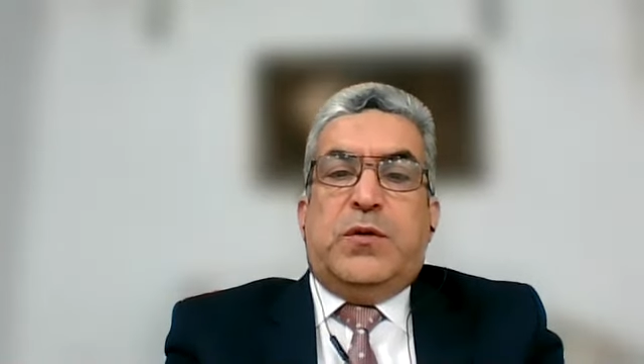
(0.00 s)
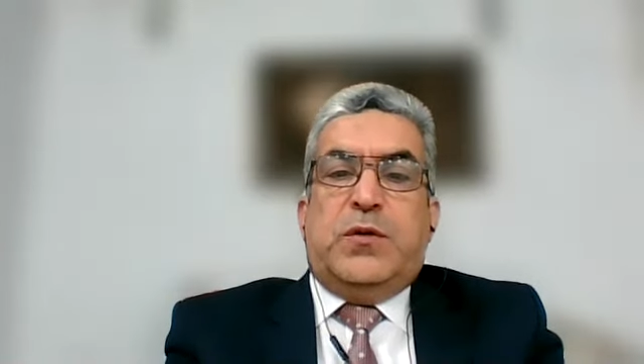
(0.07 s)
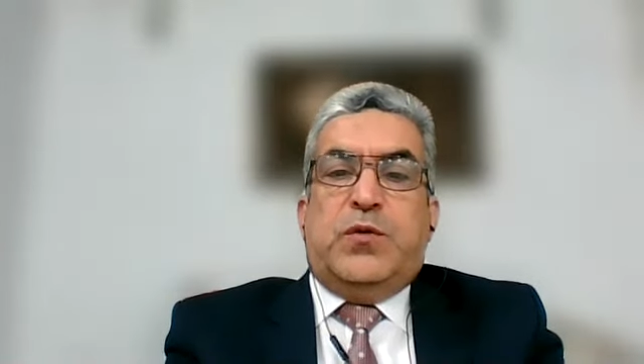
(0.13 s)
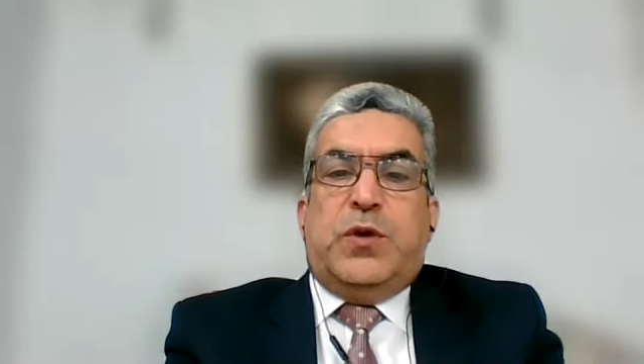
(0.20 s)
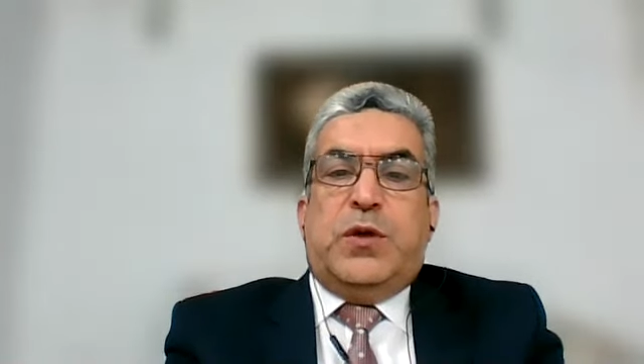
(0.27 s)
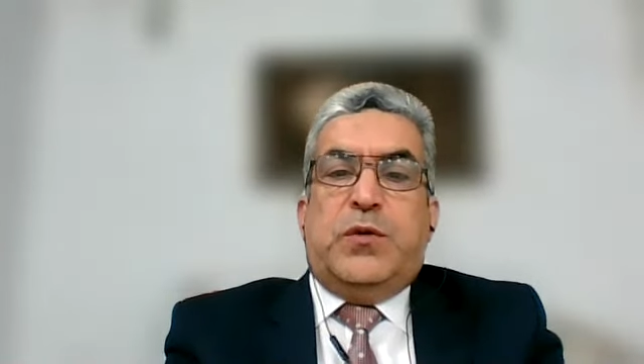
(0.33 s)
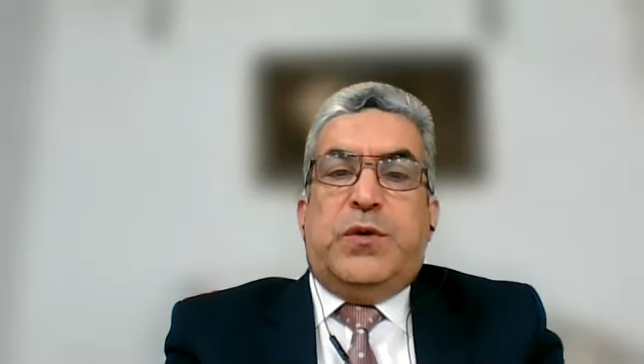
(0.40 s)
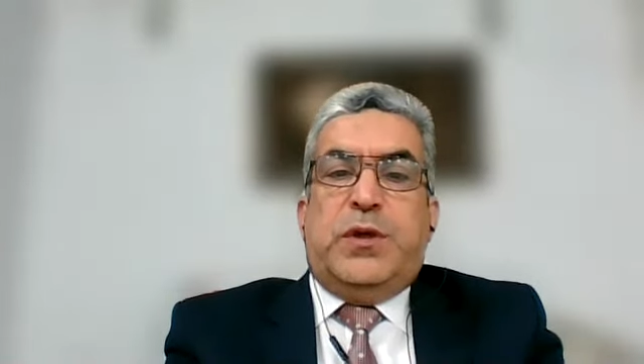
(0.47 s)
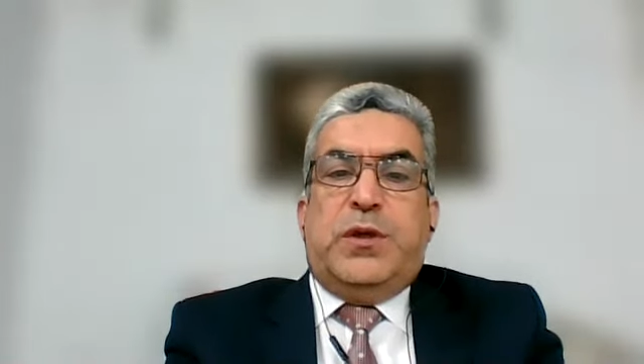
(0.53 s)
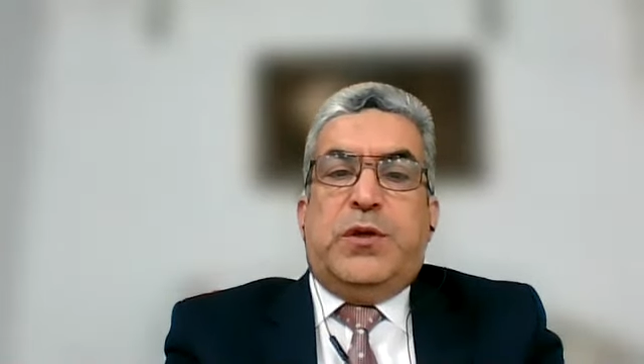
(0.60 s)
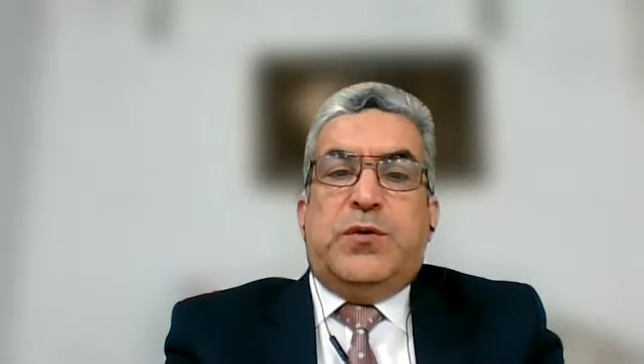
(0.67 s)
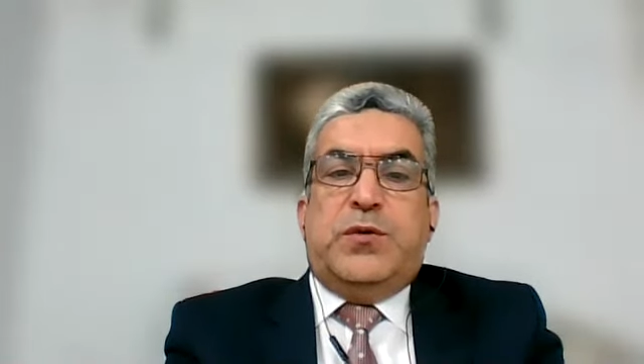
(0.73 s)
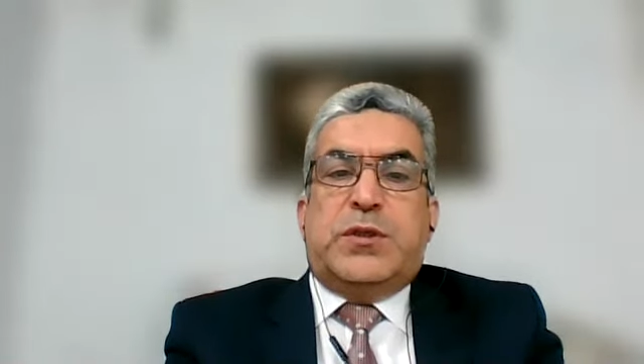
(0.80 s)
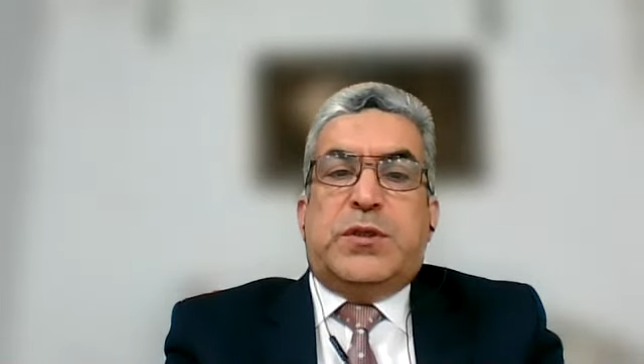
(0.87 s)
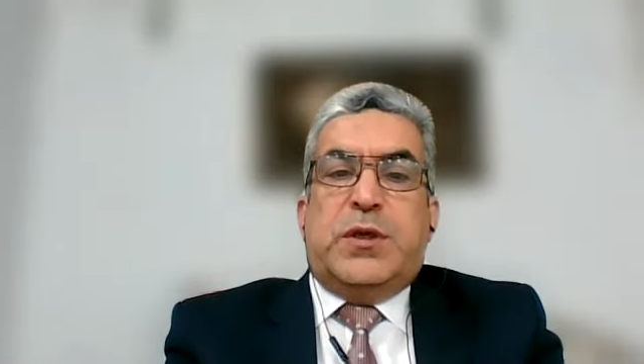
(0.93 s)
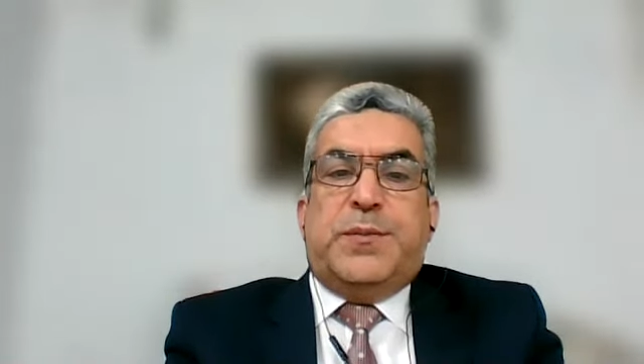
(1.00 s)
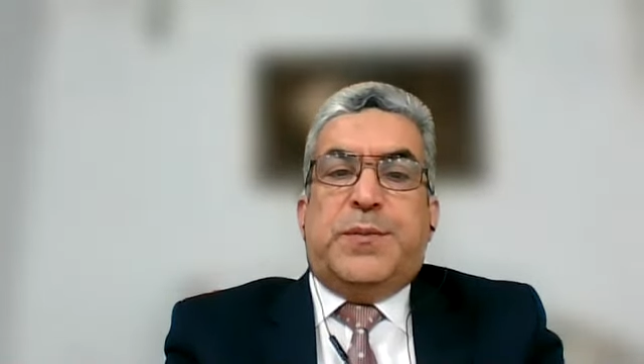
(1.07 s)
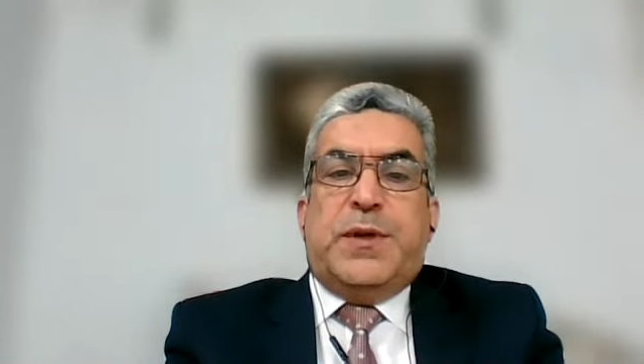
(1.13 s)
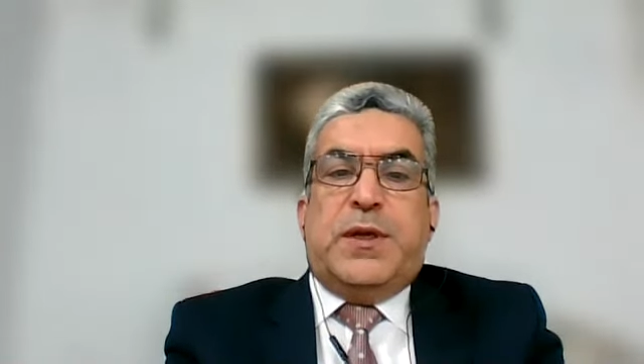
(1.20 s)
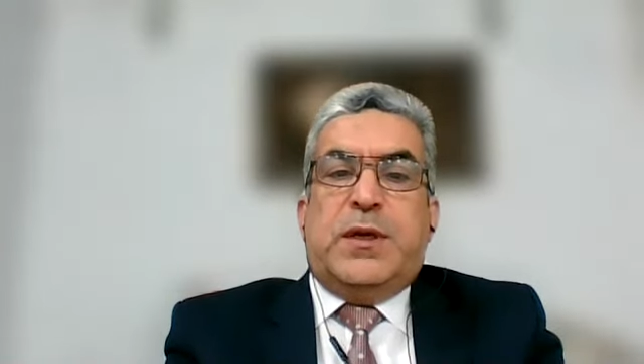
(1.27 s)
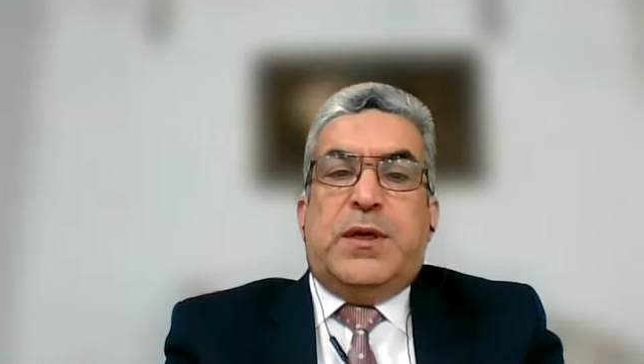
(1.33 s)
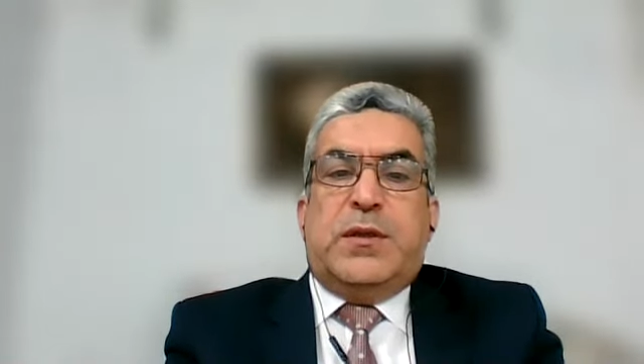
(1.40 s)
When we use the
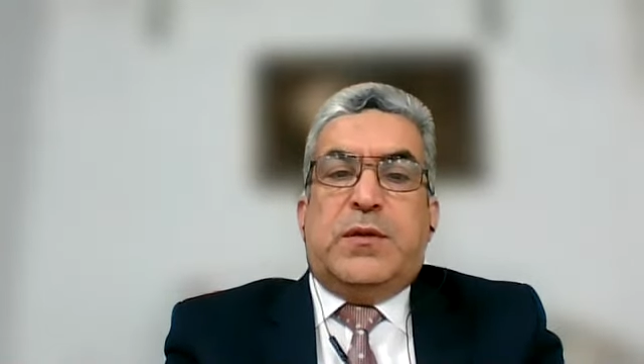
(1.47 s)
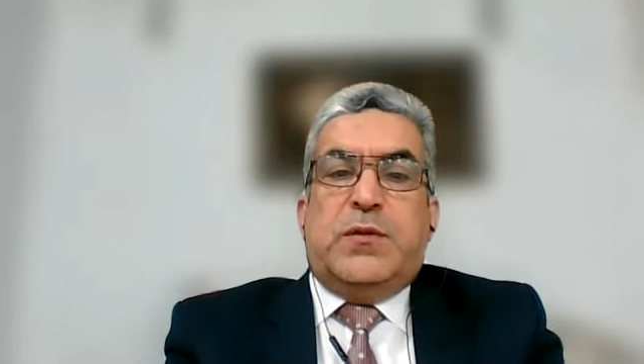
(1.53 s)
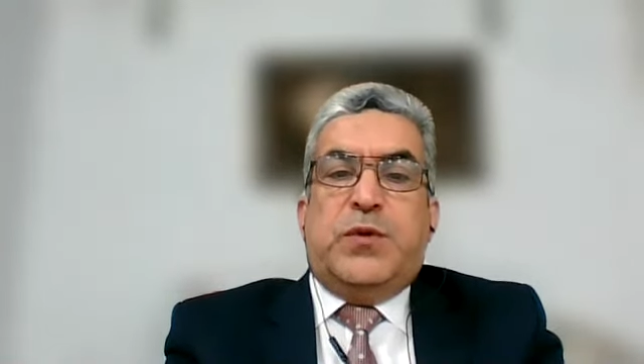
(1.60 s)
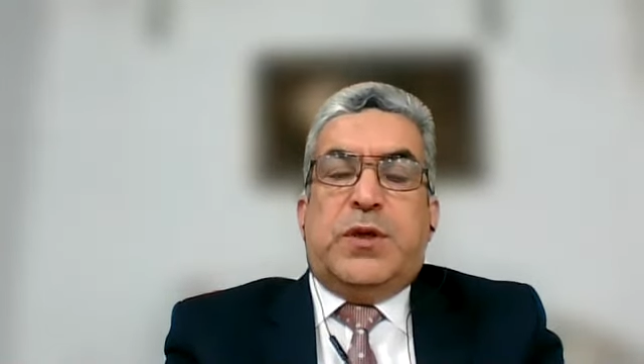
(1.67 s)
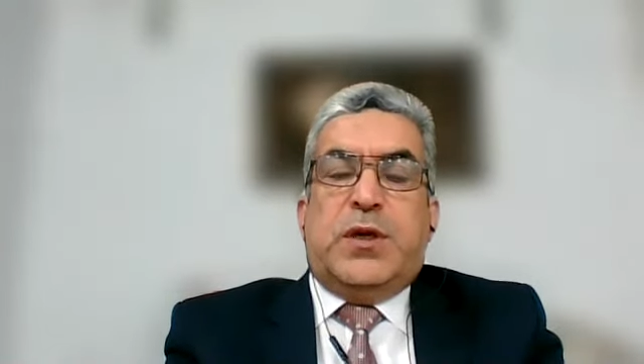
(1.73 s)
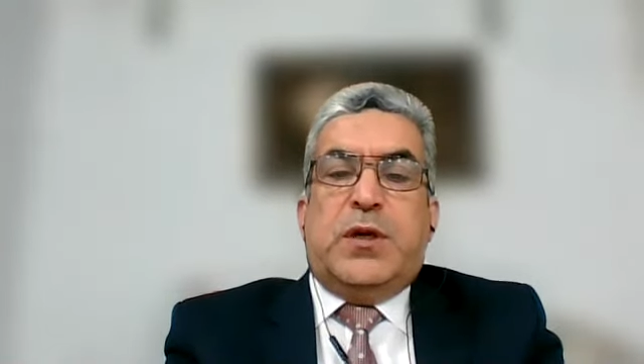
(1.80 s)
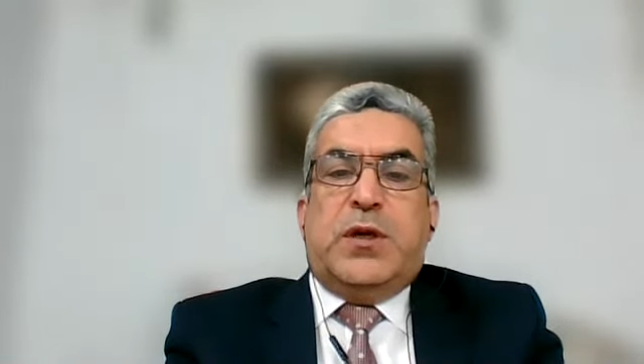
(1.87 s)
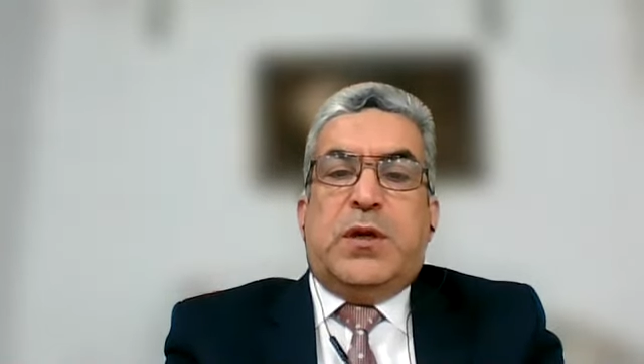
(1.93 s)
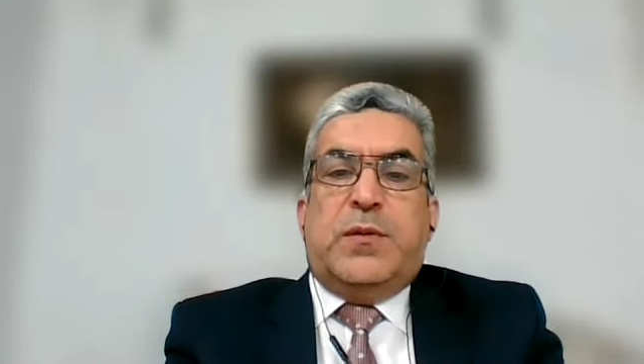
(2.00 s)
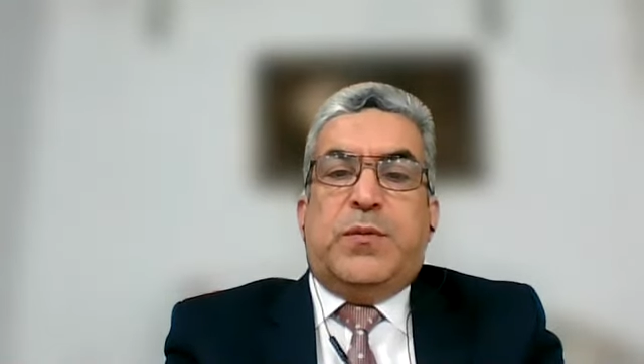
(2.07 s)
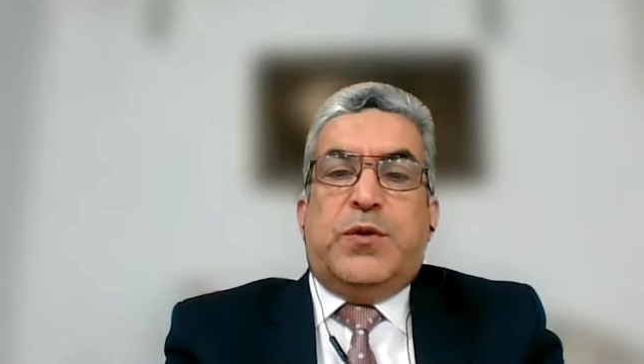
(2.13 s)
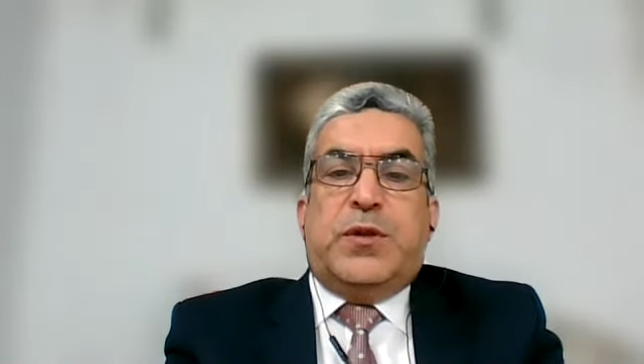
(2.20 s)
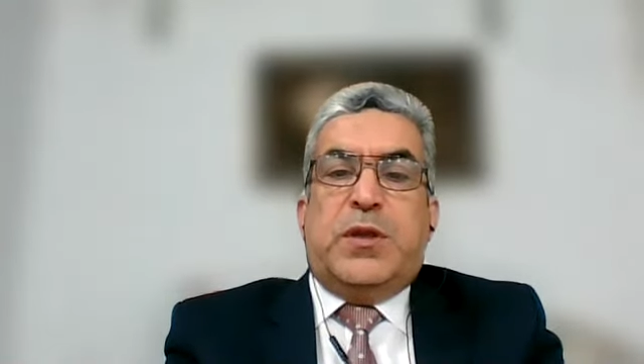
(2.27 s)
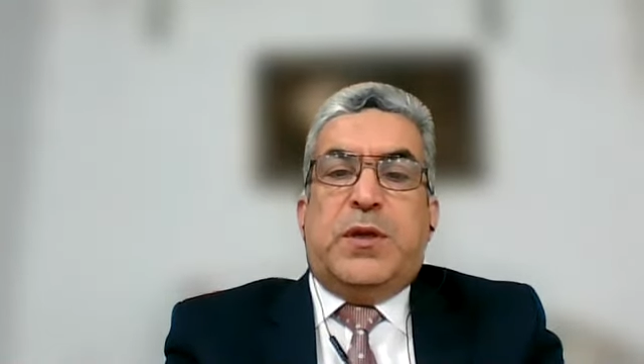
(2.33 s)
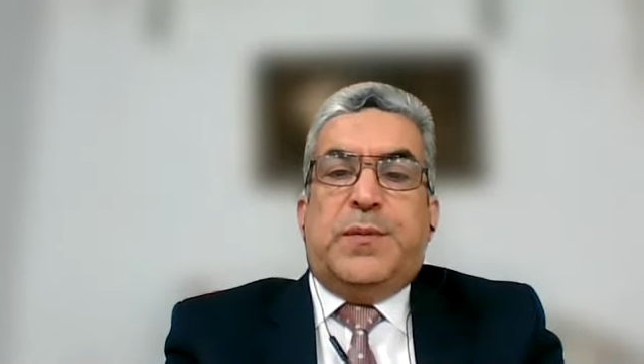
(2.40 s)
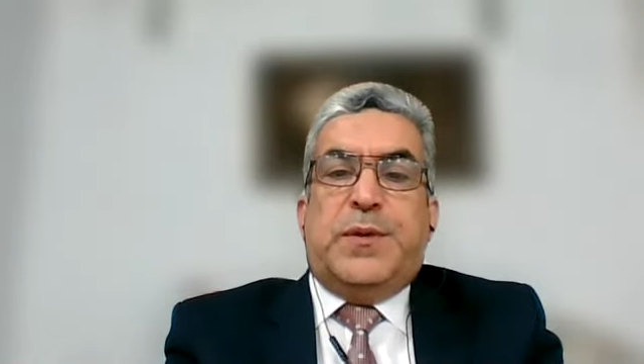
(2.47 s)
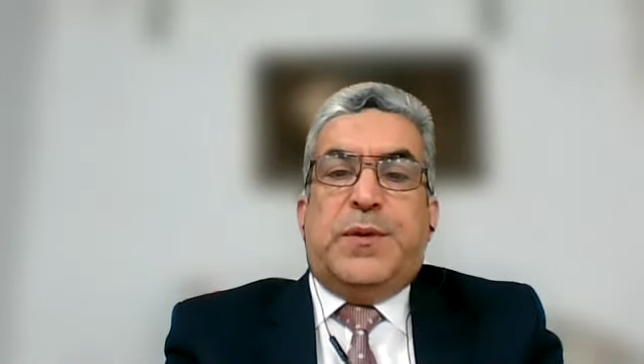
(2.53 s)
blade, we can put the